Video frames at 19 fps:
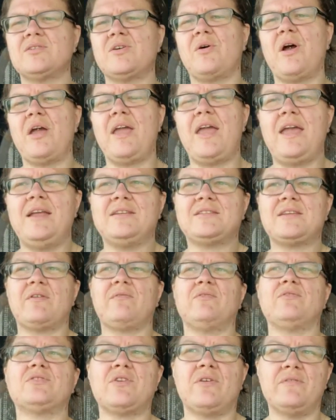so I ate
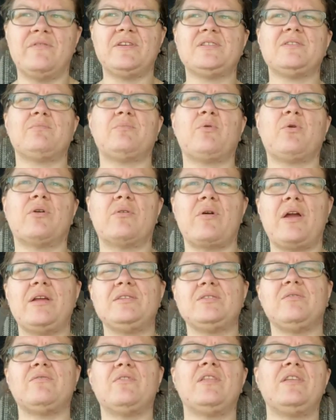several servings of pork
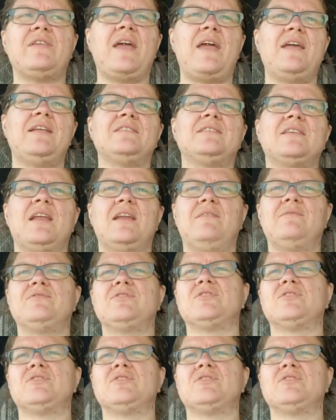rinds over the day instead of